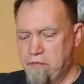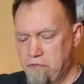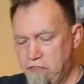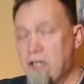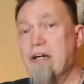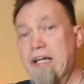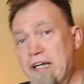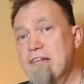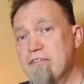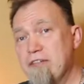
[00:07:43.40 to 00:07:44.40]

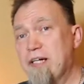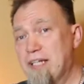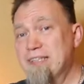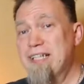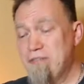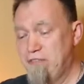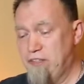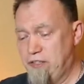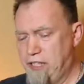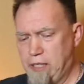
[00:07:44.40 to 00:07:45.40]
Very, very nice. I'm
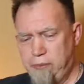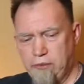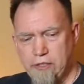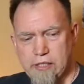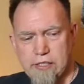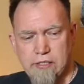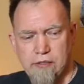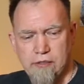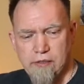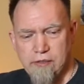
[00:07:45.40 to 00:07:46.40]
very happy with this.
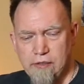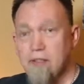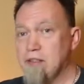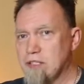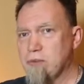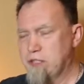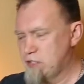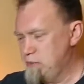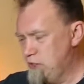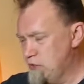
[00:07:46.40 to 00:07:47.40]
This will get
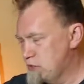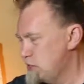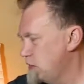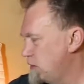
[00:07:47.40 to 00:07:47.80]
some use.